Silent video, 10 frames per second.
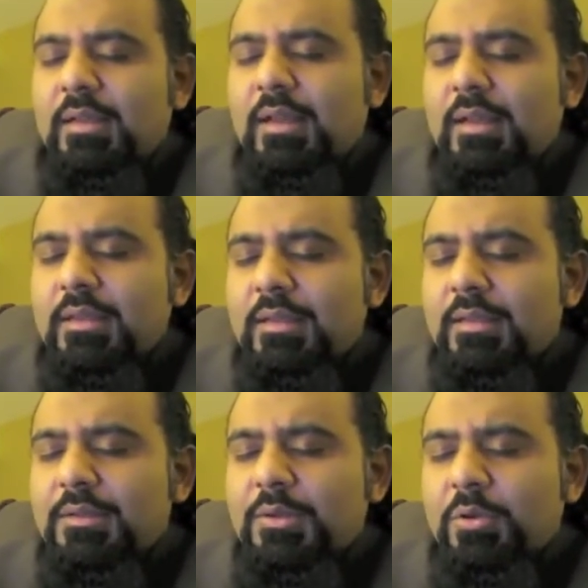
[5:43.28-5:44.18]
I
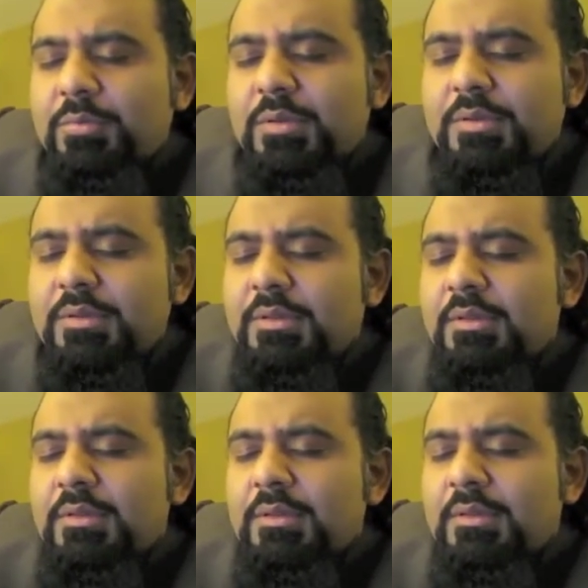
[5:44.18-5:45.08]
hope
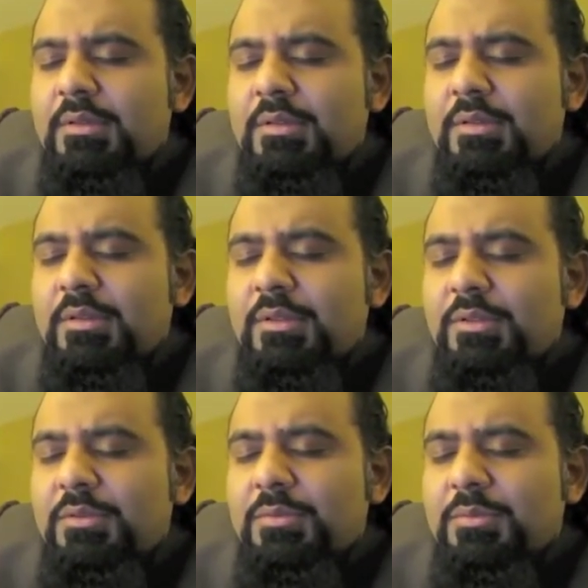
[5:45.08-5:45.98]

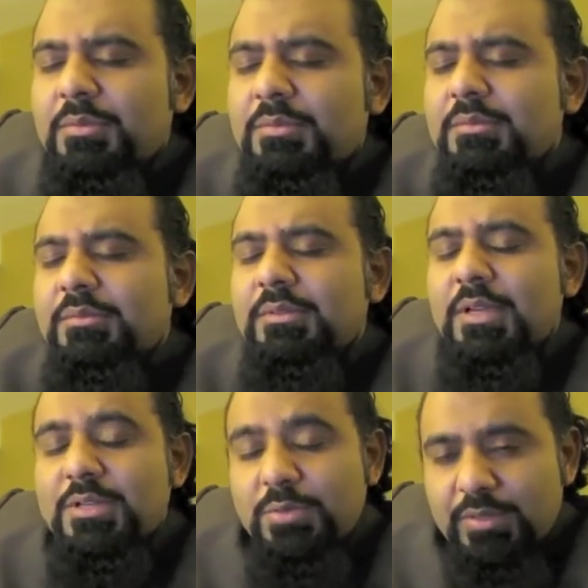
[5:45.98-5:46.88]
you
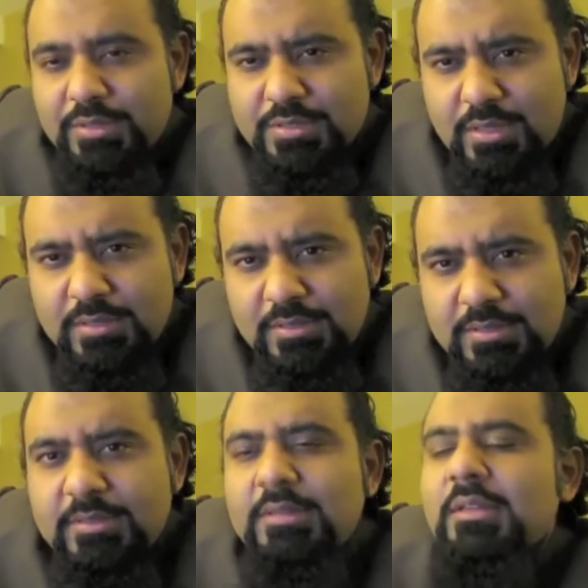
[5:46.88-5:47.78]
enjoyed the song
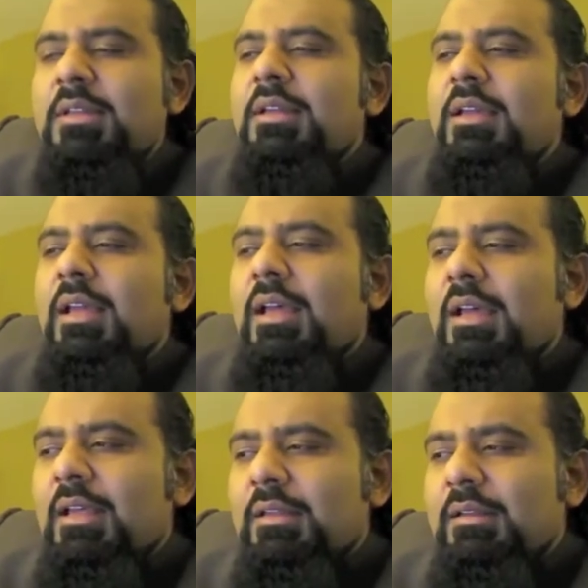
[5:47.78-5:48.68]

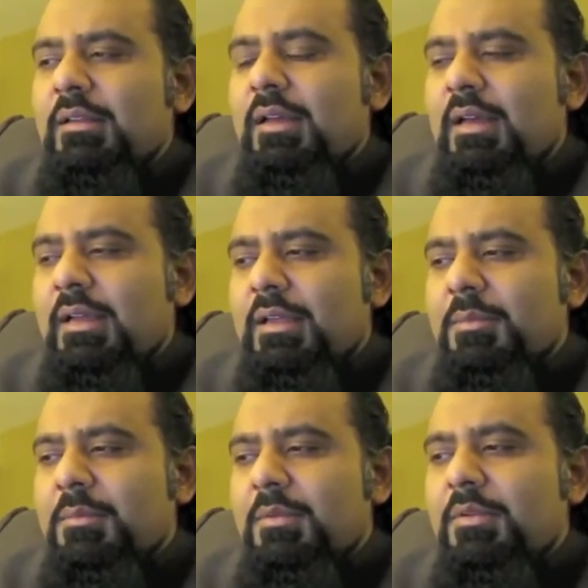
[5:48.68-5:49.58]
and
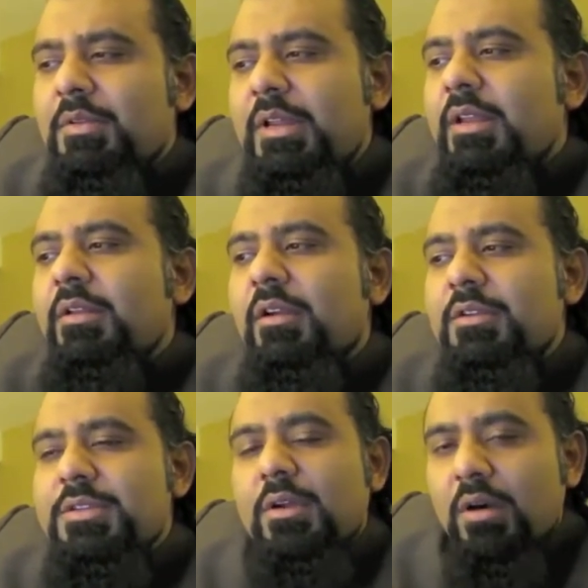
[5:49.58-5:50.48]
I'm really
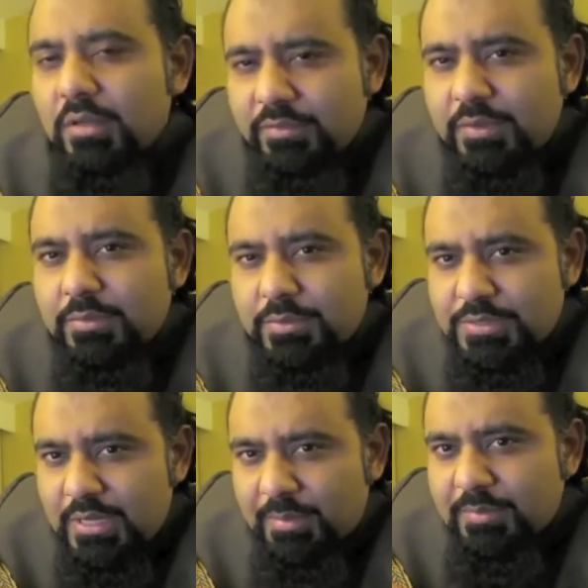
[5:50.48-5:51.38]
encouraging all of you to
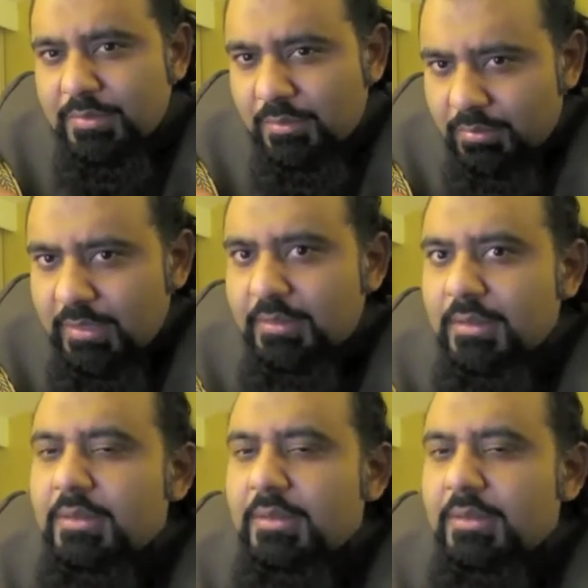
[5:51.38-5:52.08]
step up to the plate